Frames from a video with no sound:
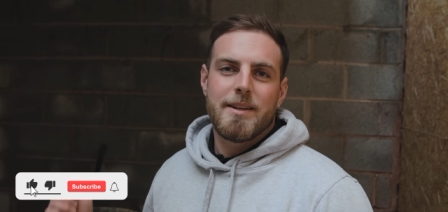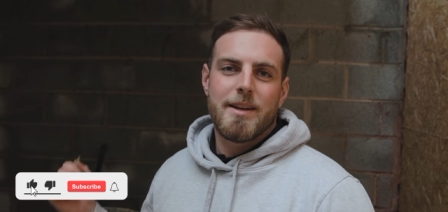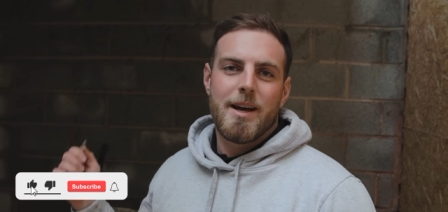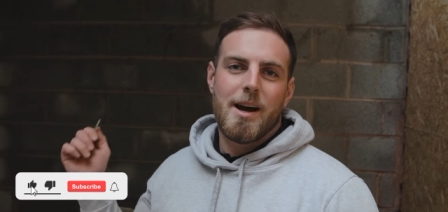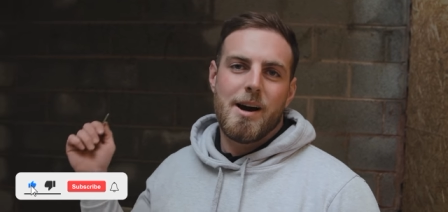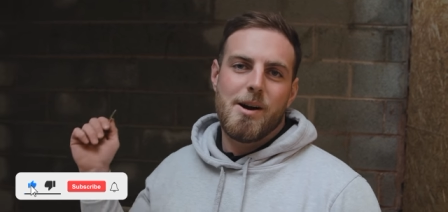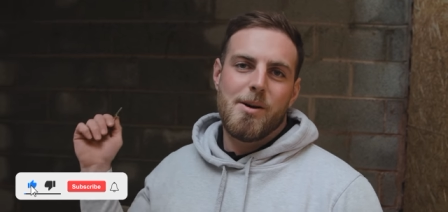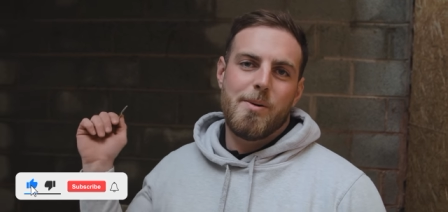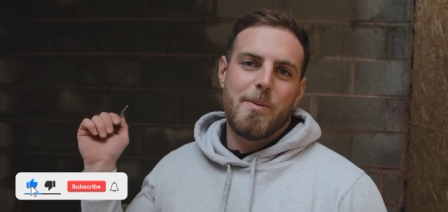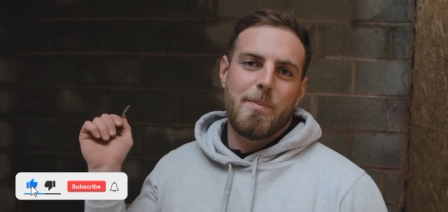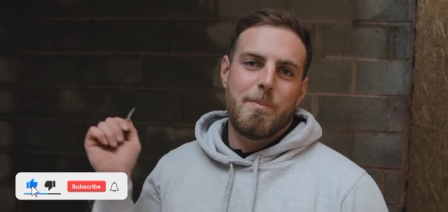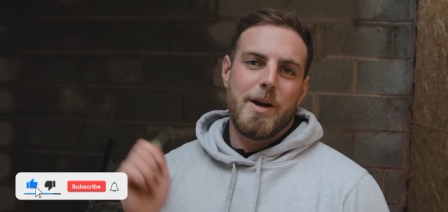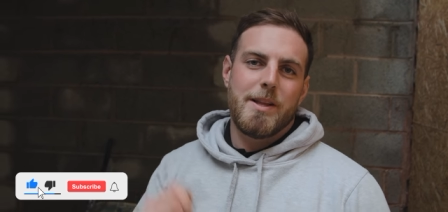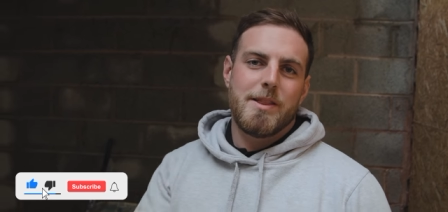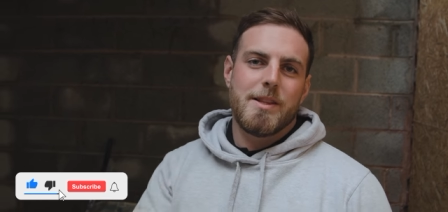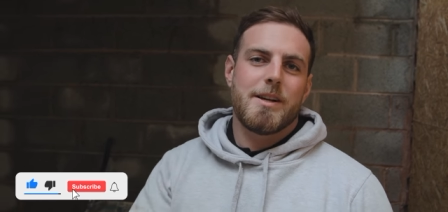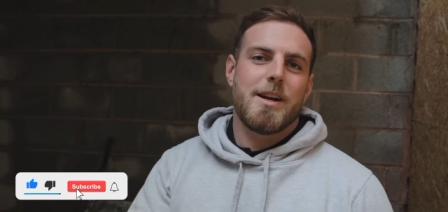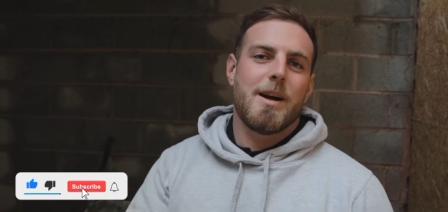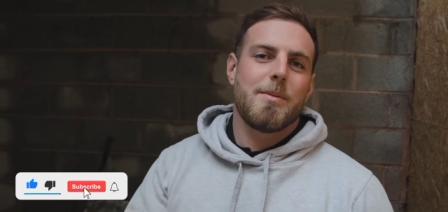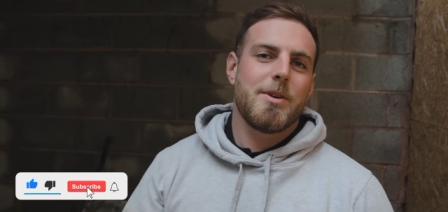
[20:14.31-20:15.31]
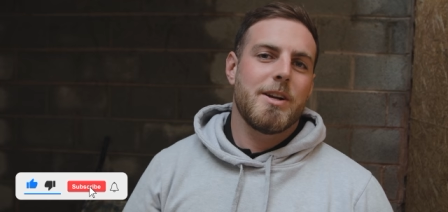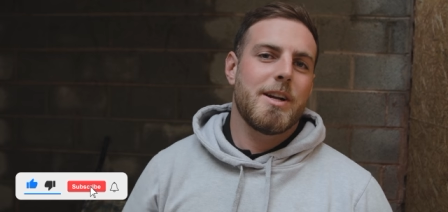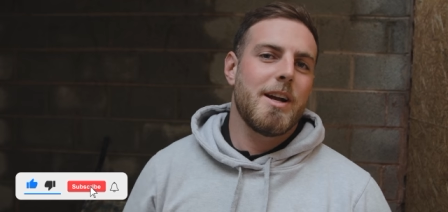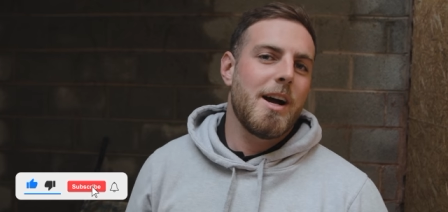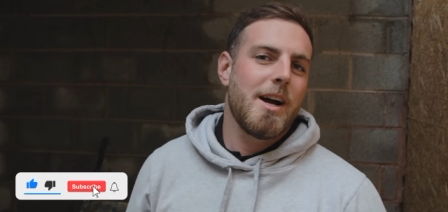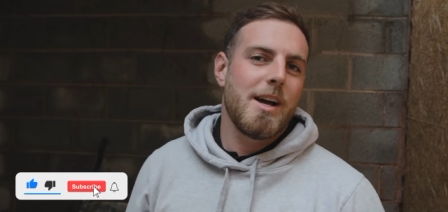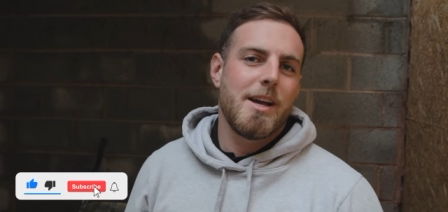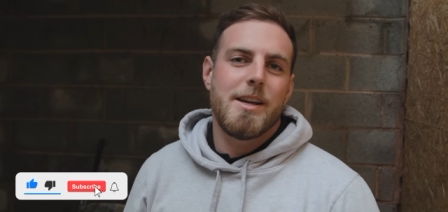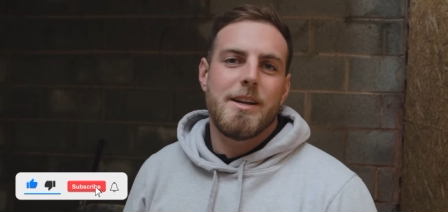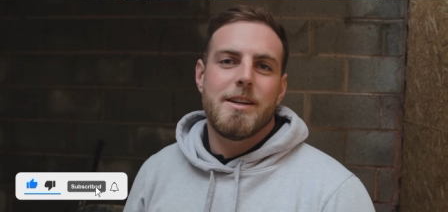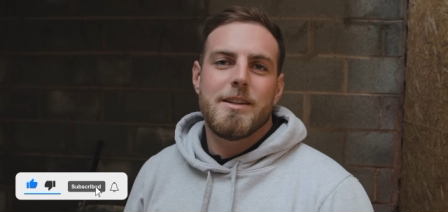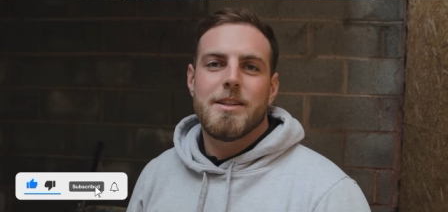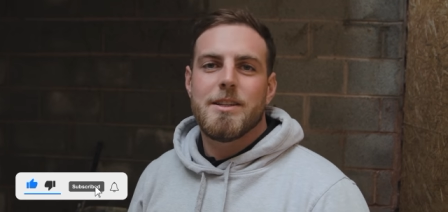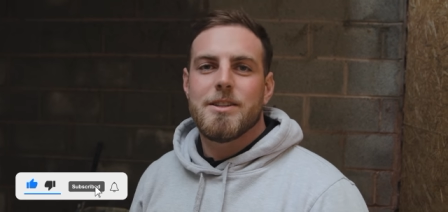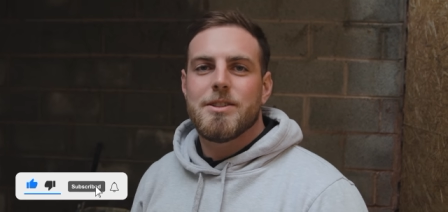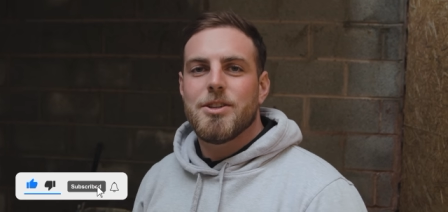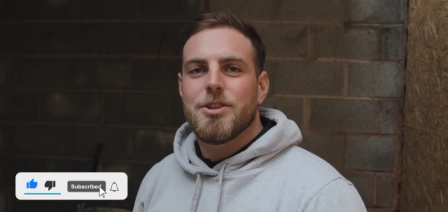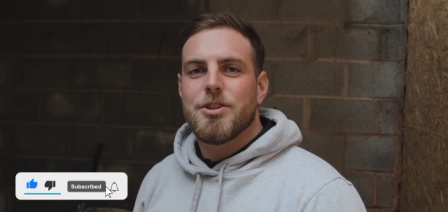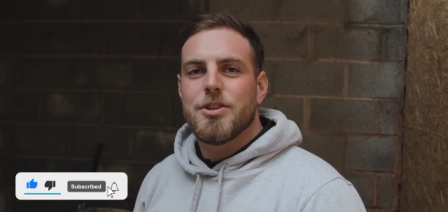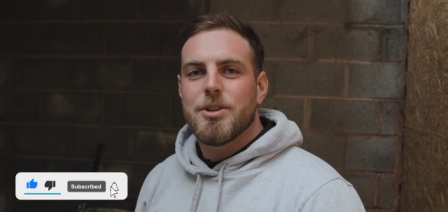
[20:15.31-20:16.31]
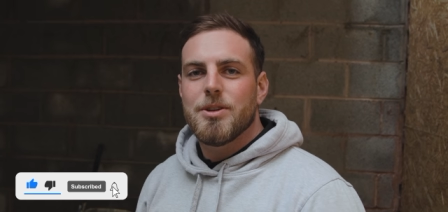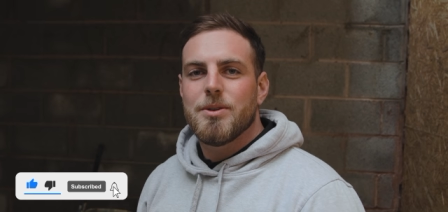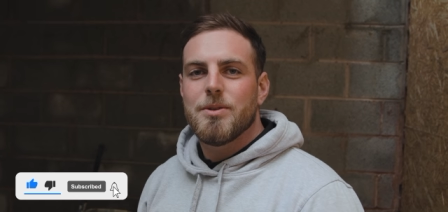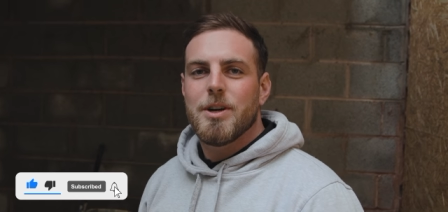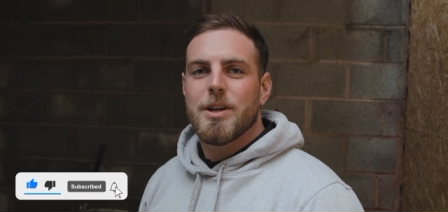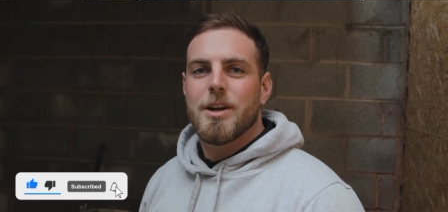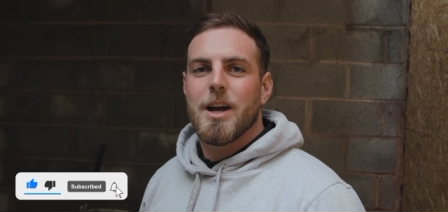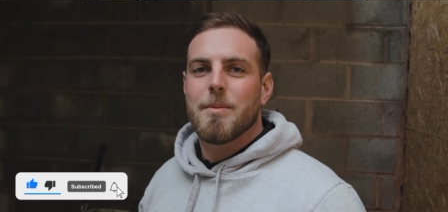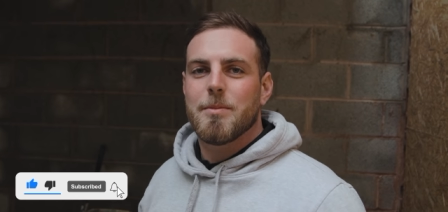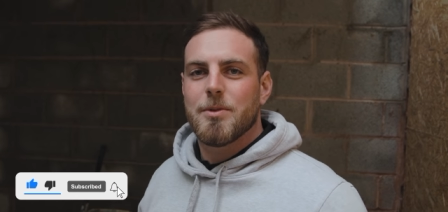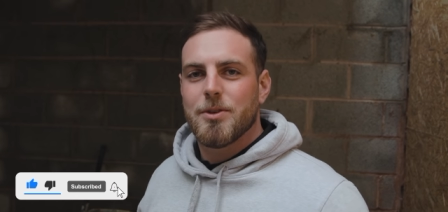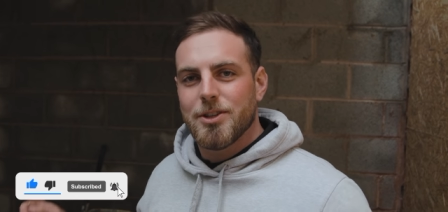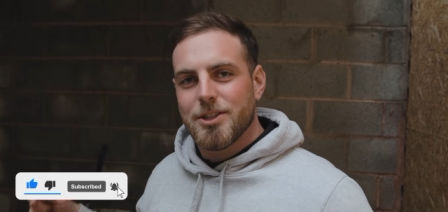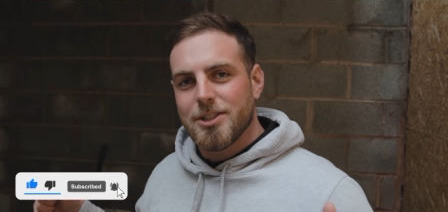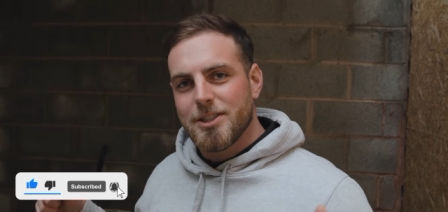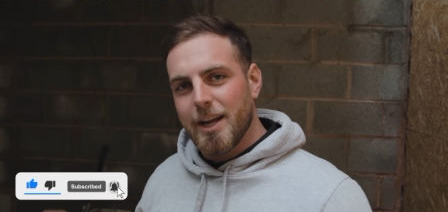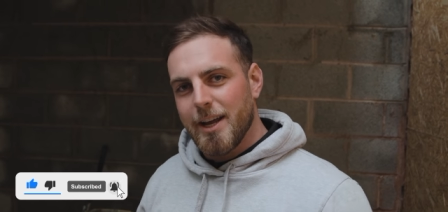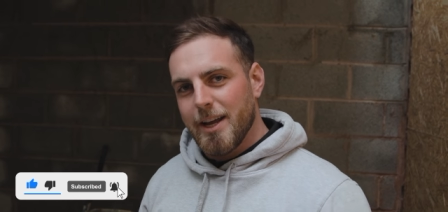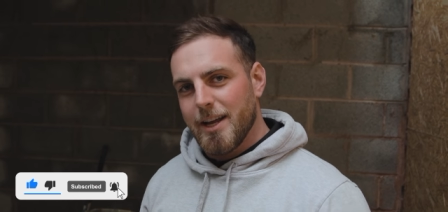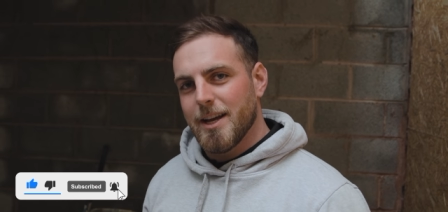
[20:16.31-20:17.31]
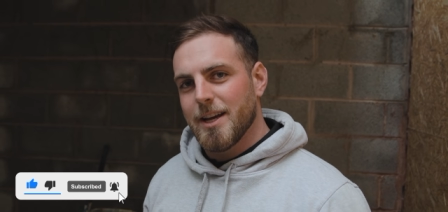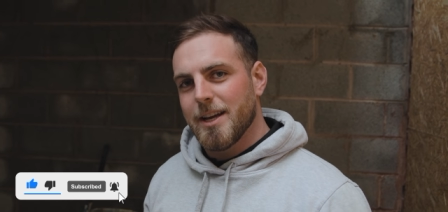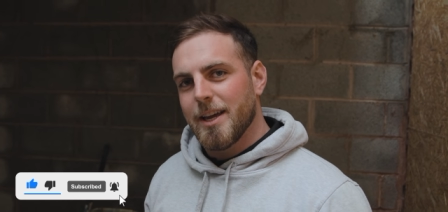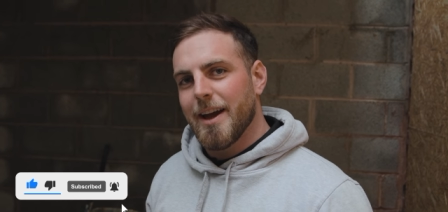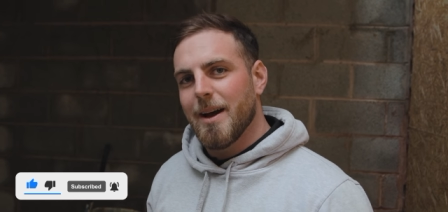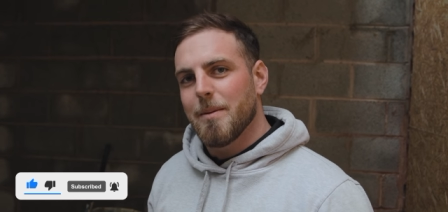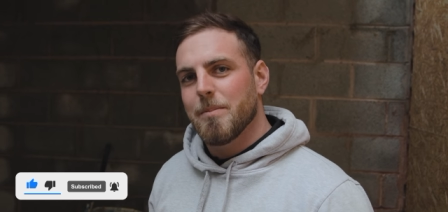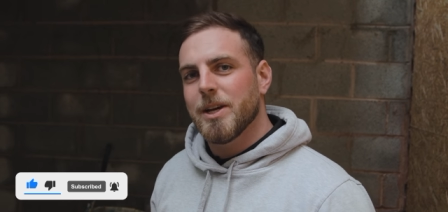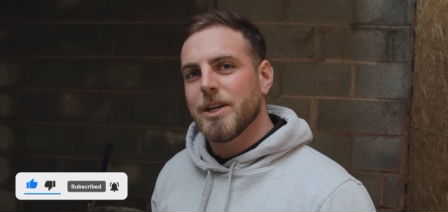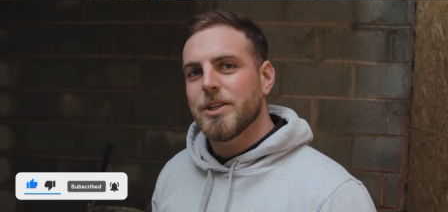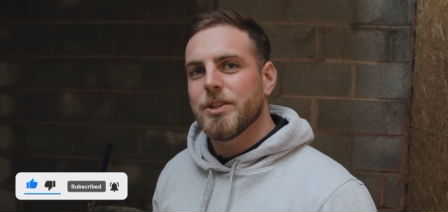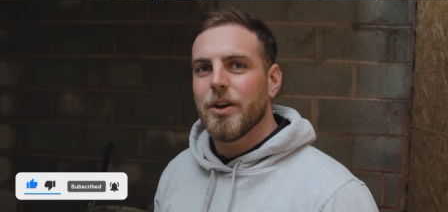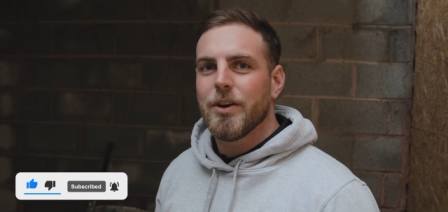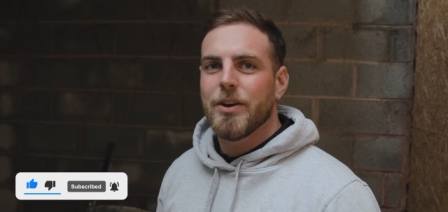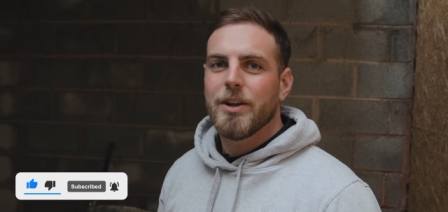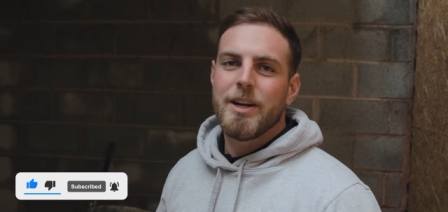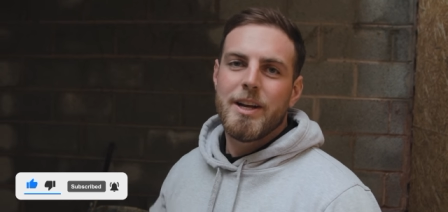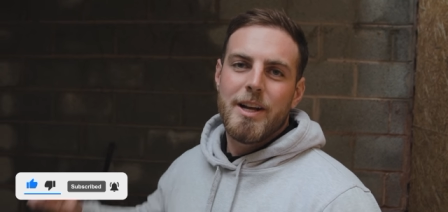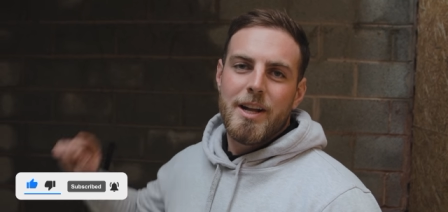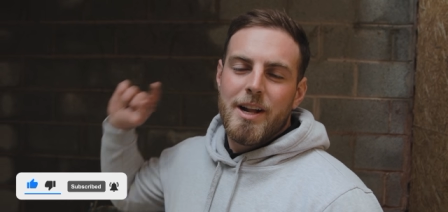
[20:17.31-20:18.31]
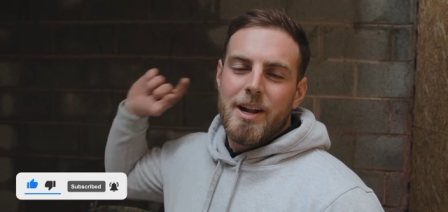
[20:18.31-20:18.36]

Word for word: Now Ben the camera guy needs to shoot, and I'm going to stay here, get a mix on